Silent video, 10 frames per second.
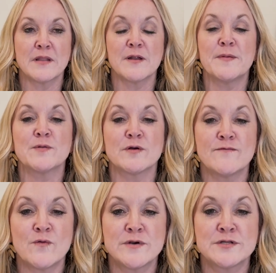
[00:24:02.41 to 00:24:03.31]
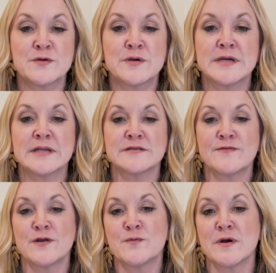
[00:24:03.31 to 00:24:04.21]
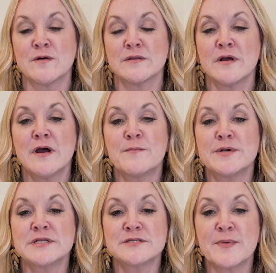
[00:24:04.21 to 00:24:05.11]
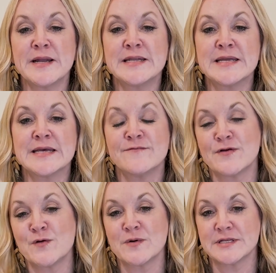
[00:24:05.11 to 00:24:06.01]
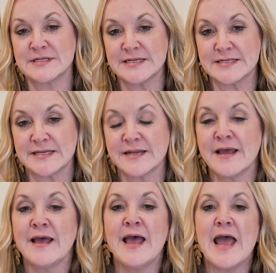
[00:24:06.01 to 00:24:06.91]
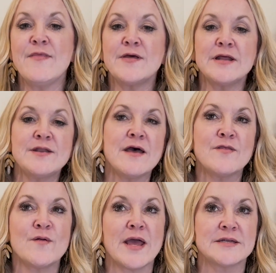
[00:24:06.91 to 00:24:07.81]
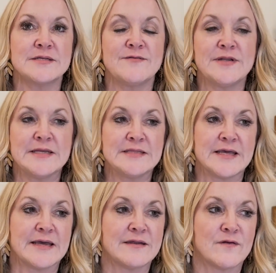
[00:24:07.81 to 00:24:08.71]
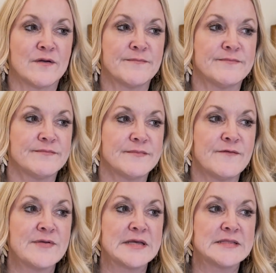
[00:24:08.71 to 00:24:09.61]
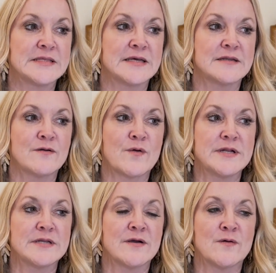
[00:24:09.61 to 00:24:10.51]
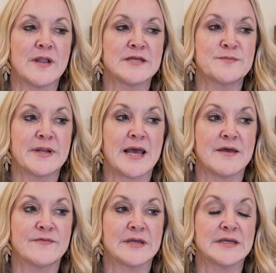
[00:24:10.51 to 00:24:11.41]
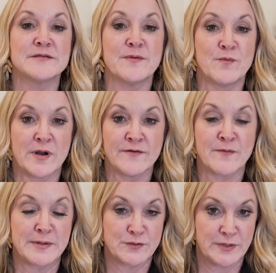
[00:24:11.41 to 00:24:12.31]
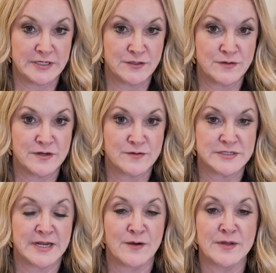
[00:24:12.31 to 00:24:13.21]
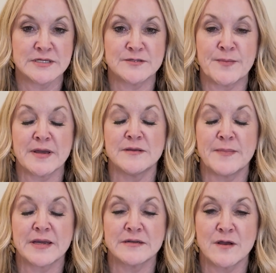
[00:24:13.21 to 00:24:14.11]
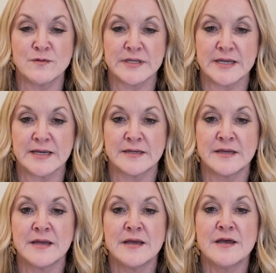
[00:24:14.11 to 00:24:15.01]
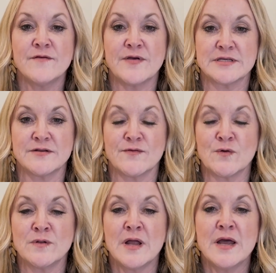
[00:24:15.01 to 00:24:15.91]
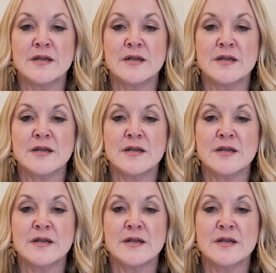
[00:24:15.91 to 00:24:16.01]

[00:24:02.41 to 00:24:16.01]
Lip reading: A lot of people look forward to it. It's very well participated in and very well attended. And then another activity event that Gardendale has been having, been running for about 22 years now, is the Magnolia Festival.